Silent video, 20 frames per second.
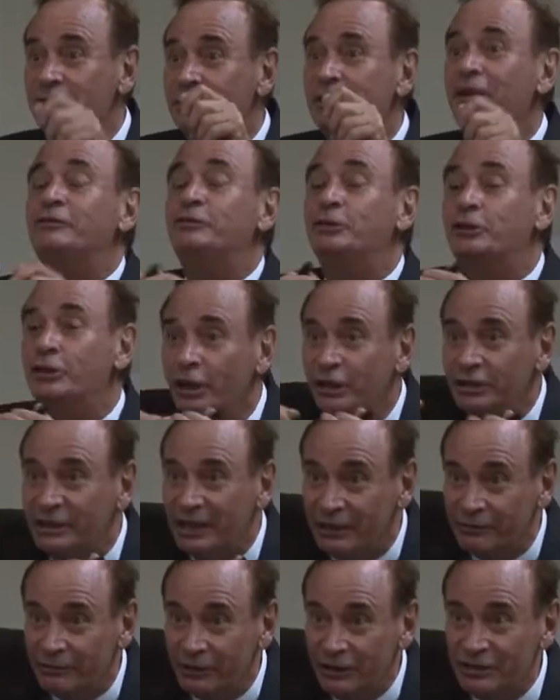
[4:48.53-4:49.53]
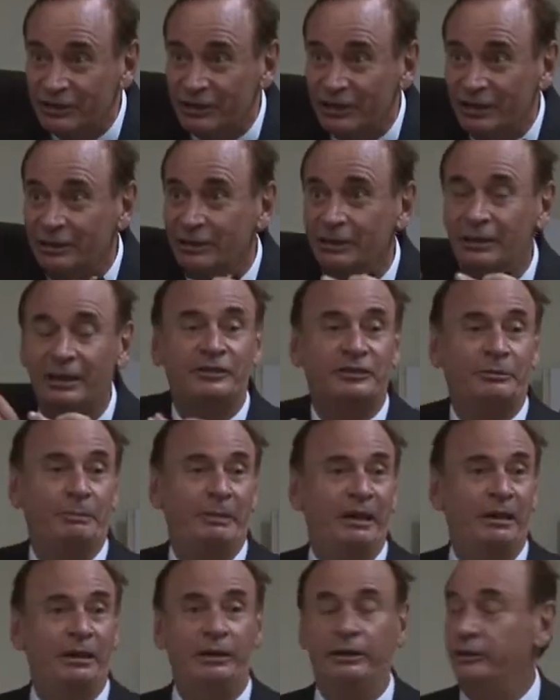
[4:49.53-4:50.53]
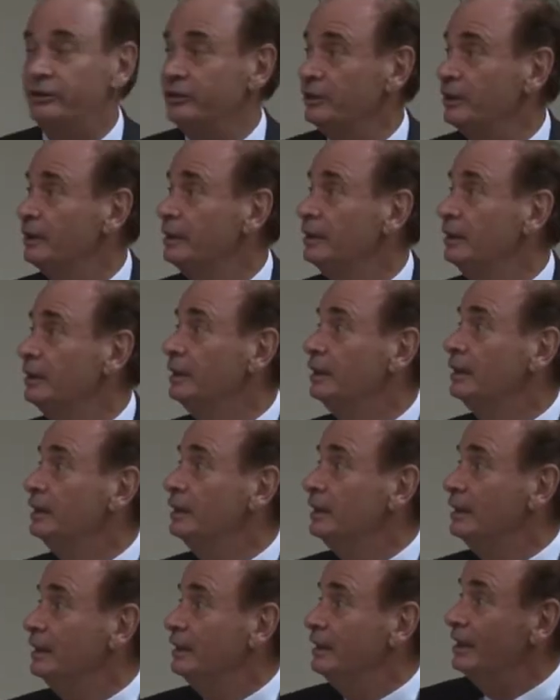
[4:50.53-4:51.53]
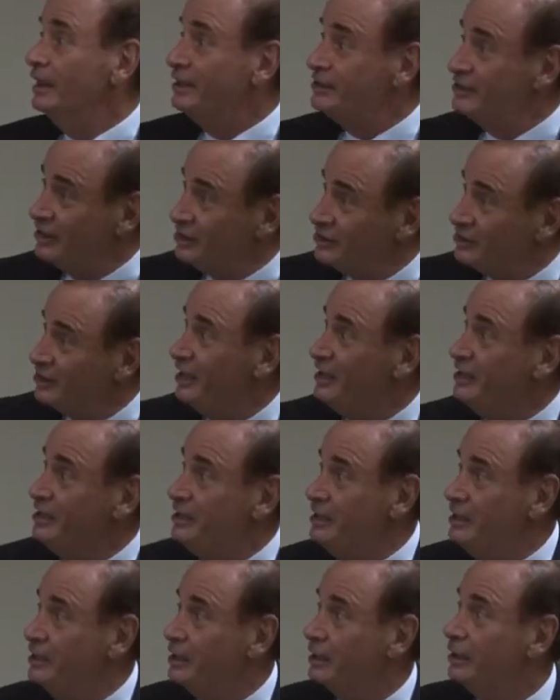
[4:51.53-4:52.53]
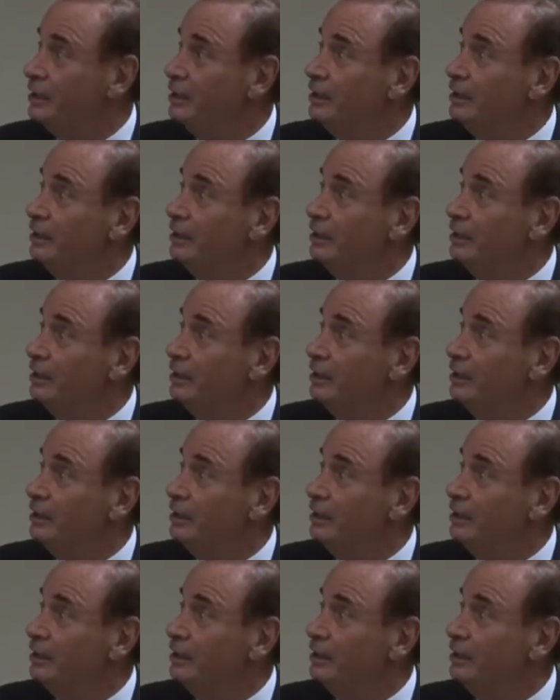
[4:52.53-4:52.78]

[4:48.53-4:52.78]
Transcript: You have to cut every single asparagus. As they say here,